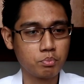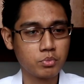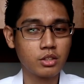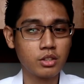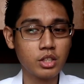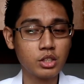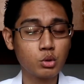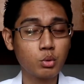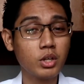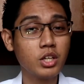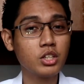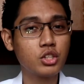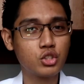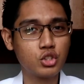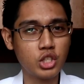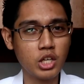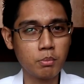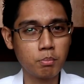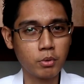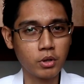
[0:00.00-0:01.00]
This one is
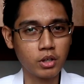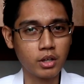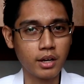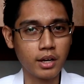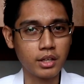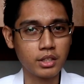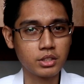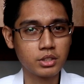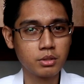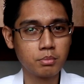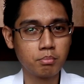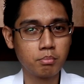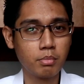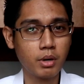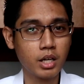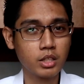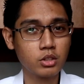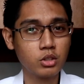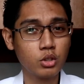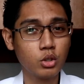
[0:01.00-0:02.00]
cheaper, guys,
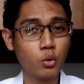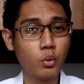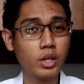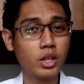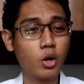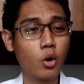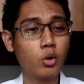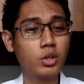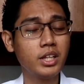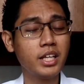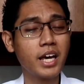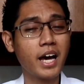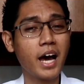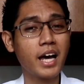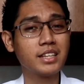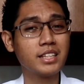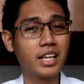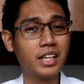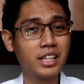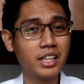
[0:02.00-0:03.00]
but you will only
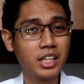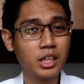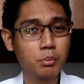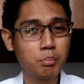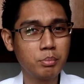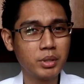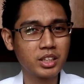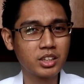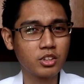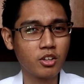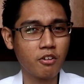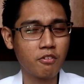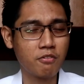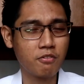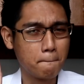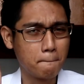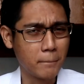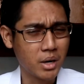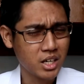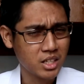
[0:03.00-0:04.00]
add a little bit of
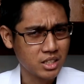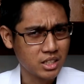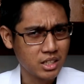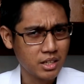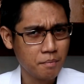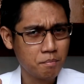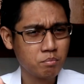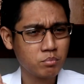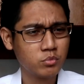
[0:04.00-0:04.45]
money